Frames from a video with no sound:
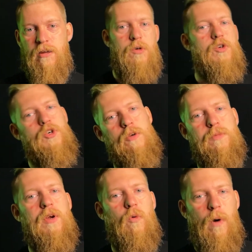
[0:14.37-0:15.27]
You should
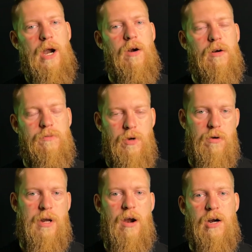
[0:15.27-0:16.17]
be aware of
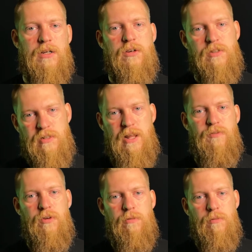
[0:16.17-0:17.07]
your character's
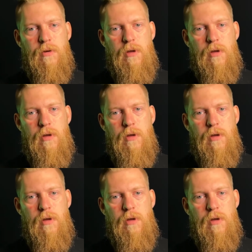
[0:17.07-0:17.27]
level